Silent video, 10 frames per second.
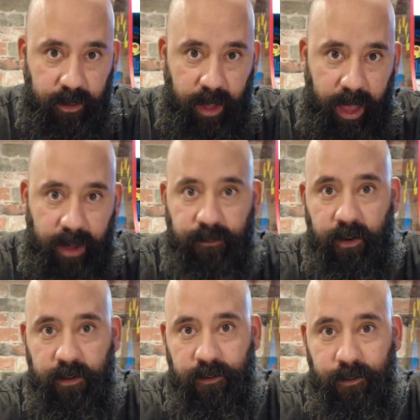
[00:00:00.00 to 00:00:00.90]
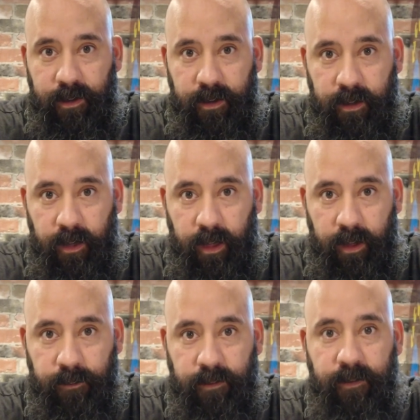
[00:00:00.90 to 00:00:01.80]
anniversary
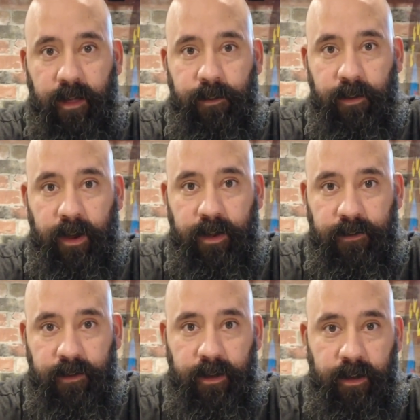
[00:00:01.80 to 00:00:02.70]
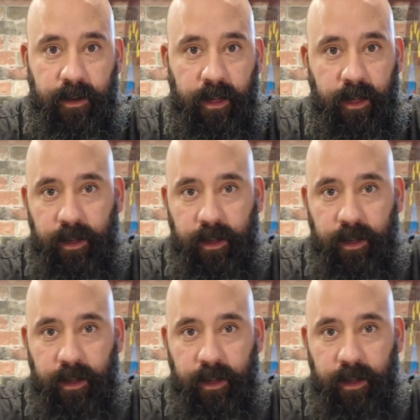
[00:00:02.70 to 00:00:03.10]
celebration